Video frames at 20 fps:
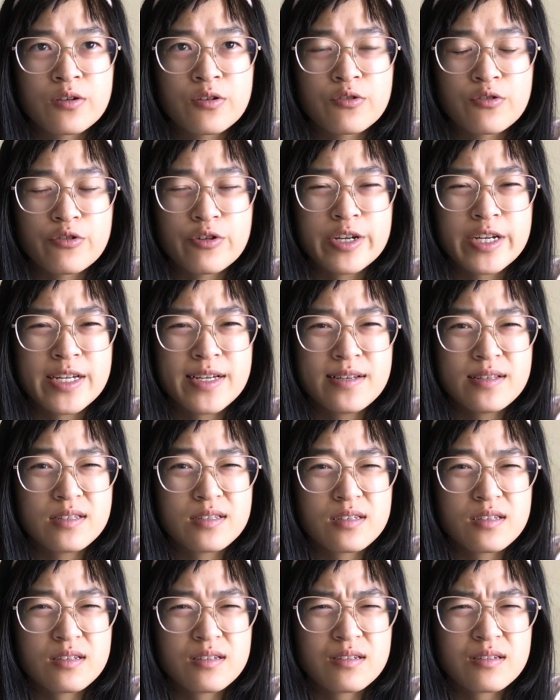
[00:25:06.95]

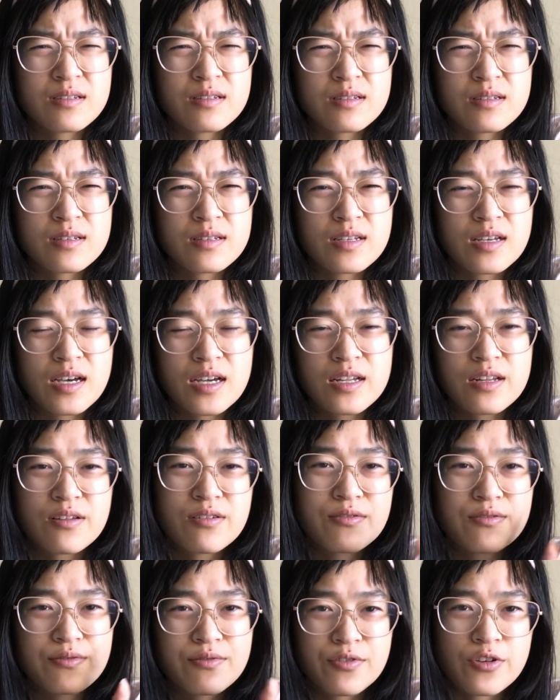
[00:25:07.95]
gradient kind
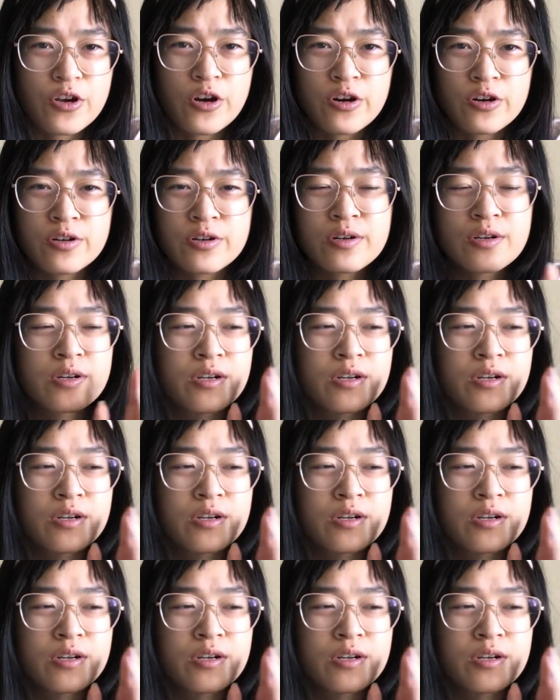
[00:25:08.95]
of yarn.